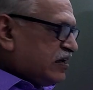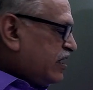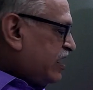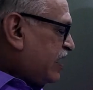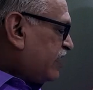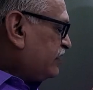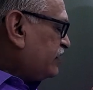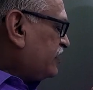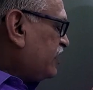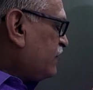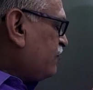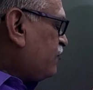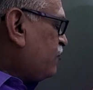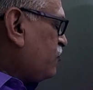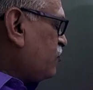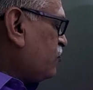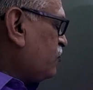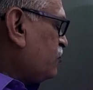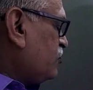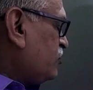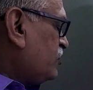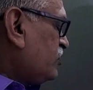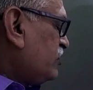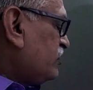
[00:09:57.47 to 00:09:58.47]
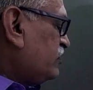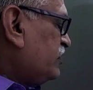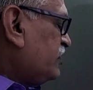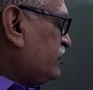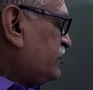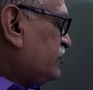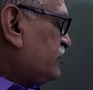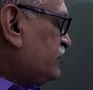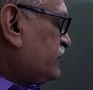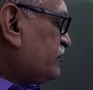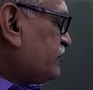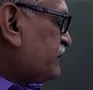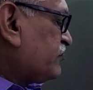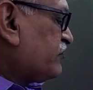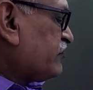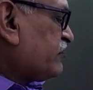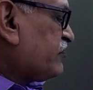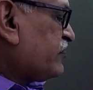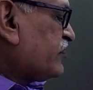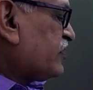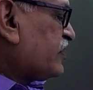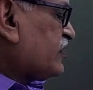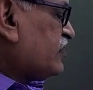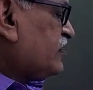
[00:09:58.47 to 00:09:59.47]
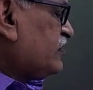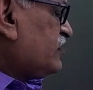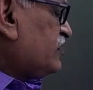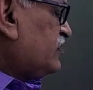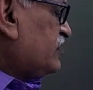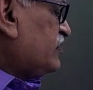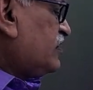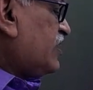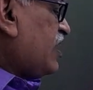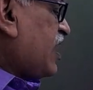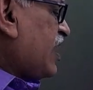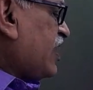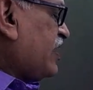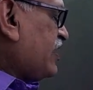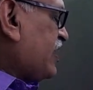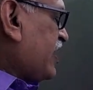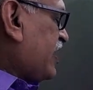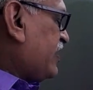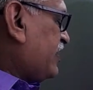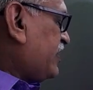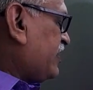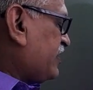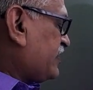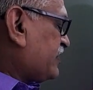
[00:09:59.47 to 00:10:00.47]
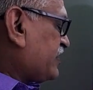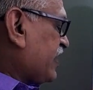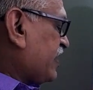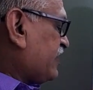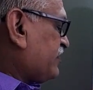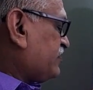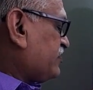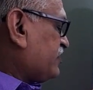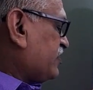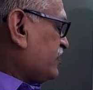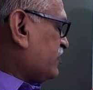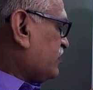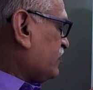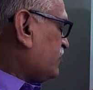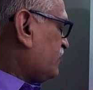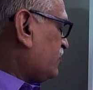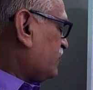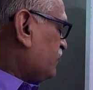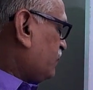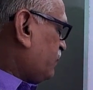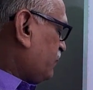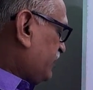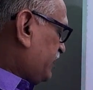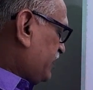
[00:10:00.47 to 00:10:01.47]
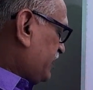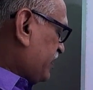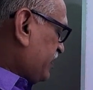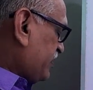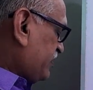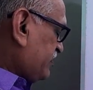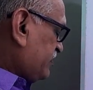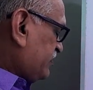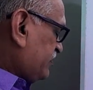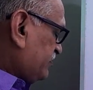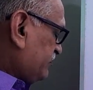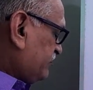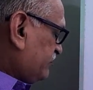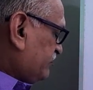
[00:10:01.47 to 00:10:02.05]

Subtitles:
and therefore this I get cancelled, we get